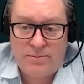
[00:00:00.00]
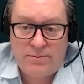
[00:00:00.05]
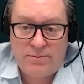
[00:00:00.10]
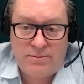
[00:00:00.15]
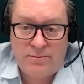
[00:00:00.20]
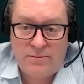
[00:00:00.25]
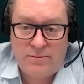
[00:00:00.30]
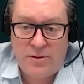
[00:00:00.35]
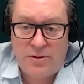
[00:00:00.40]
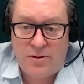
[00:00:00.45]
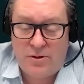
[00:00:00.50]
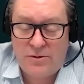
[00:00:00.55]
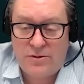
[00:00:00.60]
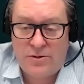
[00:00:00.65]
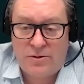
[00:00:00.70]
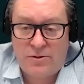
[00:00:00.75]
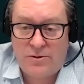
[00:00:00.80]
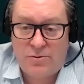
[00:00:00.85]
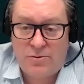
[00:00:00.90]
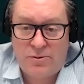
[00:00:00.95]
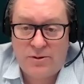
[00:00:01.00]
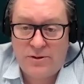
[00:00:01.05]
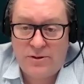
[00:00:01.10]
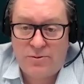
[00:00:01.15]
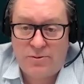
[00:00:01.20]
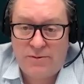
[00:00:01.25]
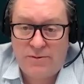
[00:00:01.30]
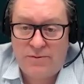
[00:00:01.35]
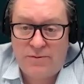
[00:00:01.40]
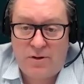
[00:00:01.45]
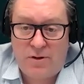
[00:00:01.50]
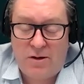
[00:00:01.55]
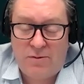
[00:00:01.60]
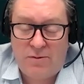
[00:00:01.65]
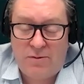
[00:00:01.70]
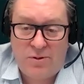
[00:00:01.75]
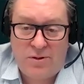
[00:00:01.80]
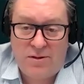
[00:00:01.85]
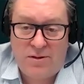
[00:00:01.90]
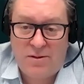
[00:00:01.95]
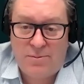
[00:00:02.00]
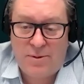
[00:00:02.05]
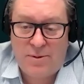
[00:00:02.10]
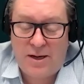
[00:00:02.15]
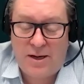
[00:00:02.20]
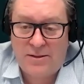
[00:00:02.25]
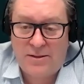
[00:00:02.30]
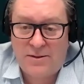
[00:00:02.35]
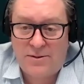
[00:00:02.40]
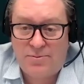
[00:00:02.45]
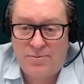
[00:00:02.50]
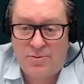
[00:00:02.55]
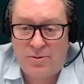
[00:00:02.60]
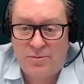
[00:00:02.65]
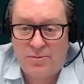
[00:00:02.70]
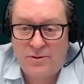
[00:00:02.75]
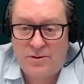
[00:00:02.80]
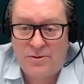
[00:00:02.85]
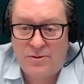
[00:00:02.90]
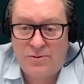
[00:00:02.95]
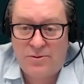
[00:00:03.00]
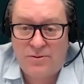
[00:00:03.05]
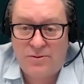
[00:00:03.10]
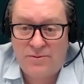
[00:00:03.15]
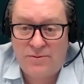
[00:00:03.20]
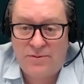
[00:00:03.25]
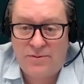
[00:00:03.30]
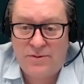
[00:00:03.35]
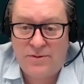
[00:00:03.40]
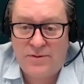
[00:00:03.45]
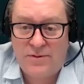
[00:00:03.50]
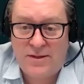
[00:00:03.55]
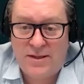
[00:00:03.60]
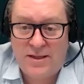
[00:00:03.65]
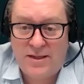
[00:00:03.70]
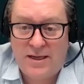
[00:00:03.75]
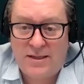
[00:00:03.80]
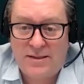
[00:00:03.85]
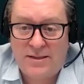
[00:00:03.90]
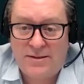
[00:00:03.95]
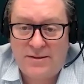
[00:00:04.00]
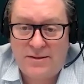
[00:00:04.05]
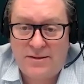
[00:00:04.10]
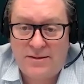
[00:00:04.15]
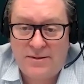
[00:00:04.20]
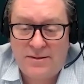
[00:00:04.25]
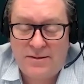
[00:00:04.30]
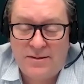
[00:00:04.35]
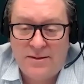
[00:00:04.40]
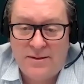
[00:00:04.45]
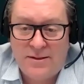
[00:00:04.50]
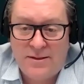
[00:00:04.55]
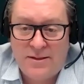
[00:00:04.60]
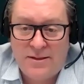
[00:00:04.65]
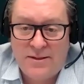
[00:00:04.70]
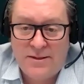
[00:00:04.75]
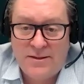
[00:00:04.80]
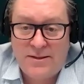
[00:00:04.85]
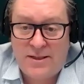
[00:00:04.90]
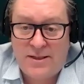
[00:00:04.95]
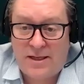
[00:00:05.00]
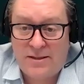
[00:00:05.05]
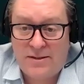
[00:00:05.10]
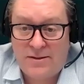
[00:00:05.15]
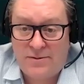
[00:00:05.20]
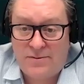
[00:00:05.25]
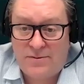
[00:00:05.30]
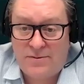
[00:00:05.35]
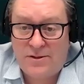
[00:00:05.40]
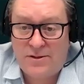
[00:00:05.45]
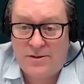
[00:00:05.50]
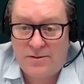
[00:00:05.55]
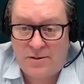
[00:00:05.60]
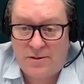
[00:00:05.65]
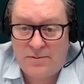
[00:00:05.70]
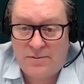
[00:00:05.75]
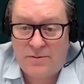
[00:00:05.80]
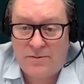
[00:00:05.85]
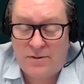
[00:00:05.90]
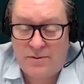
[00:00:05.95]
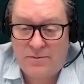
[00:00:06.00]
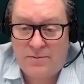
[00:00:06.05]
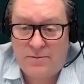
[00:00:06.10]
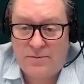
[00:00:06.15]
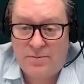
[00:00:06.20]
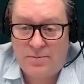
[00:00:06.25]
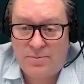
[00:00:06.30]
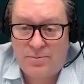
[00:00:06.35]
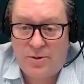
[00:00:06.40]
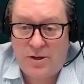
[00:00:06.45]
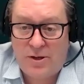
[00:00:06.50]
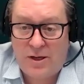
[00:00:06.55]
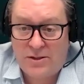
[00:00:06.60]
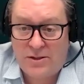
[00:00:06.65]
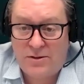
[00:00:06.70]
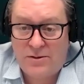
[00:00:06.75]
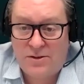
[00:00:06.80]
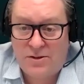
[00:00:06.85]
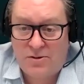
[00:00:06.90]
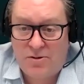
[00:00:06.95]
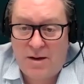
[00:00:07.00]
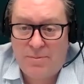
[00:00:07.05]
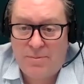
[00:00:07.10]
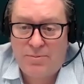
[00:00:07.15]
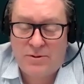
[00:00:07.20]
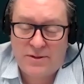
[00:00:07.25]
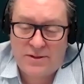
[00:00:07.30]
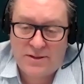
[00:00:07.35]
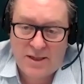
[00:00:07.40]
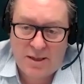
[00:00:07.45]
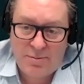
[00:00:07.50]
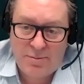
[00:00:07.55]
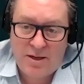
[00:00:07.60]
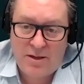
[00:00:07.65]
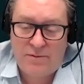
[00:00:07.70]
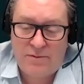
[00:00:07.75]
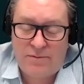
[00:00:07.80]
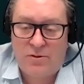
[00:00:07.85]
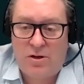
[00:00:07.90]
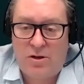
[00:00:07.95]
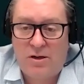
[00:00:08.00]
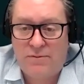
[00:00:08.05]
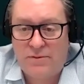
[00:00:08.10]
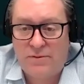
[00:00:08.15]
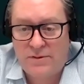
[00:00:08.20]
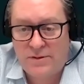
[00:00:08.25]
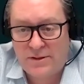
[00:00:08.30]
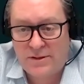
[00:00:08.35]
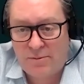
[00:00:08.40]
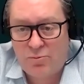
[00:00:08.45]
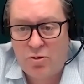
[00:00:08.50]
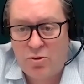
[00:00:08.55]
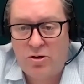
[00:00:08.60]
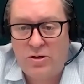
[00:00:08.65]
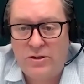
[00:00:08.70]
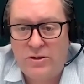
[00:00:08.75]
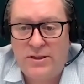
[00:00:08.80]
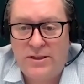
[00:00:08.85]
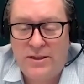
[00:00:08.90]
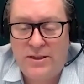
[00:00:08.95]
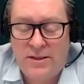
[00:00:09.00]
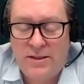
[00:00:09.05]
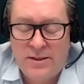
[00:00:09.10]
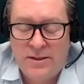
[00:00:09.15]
You know, so in 2025, we think the market's probably 250,000 tons of production scrap and some end of life and some warranty.